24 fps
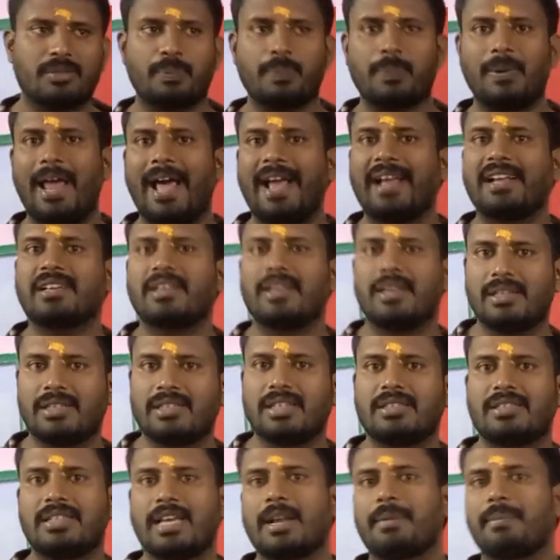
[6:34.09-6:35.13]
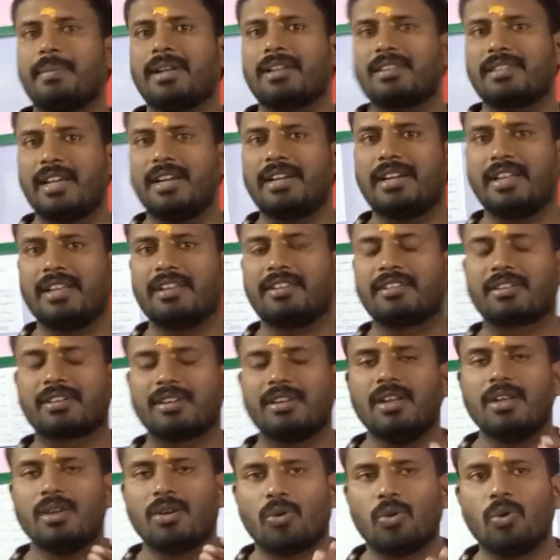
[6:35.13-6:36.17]
Planck is a German scientist
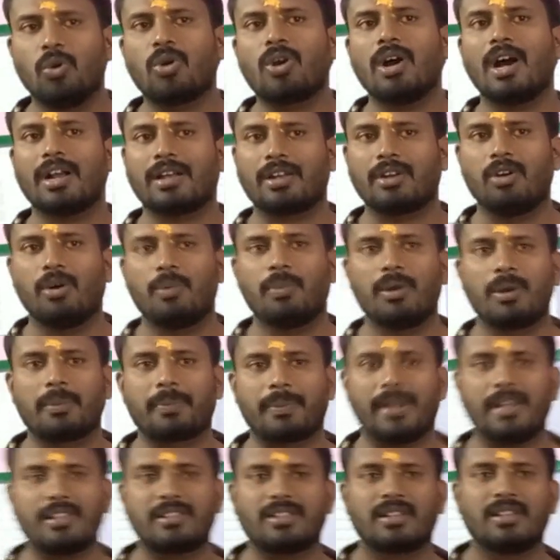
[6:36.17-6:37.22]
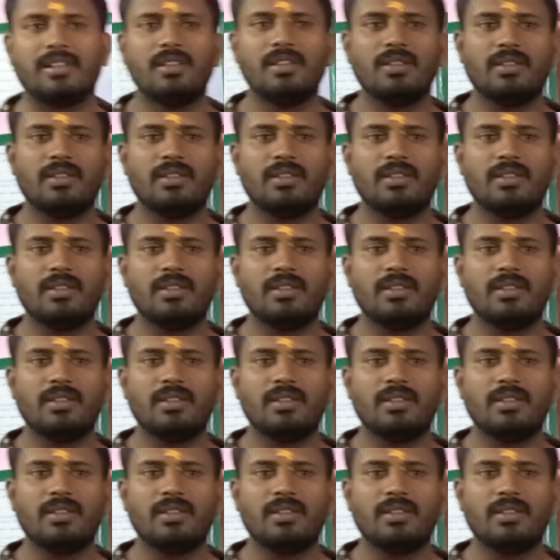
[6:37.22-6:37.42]
who got Nobel Prize.